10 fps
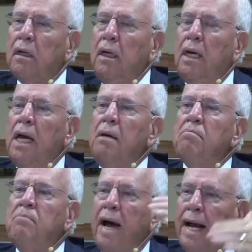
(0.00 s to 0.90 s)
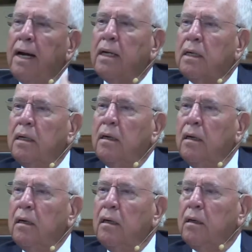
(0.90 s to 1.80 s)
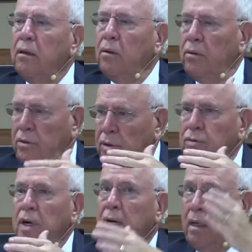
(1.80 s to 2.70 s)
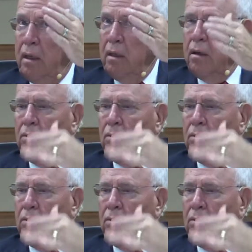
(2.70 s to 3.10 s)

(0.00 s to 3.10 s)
He came back to Shushan,